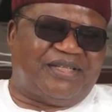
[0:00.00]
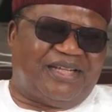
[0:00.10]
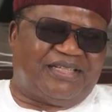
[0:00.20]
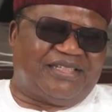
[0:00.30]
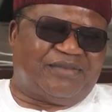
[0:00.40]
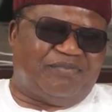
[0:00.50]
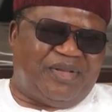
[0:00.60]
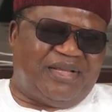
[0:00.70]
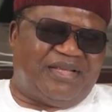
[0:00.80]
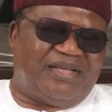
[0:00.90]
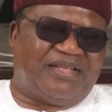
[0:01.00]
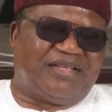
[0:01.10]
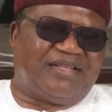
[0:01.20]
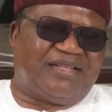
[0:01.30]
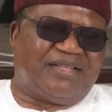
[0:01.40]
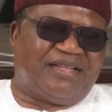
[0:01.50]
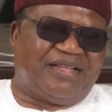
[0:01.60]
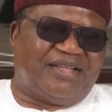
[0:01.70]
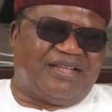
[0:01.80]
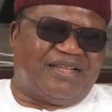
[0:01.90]
that is me.
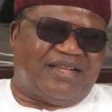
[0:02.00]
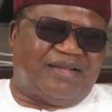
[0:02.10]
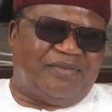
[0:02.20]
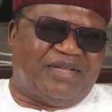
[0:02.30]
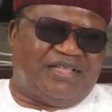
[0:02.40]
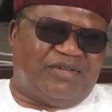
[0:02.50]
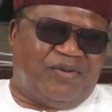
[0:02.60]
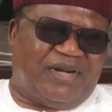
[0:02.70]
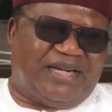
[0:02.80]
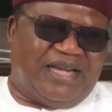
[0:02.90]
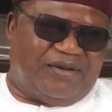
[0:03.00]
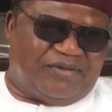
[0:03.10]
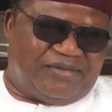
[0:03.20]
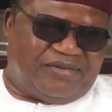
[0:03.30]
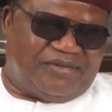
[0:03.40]
I'm 81 now.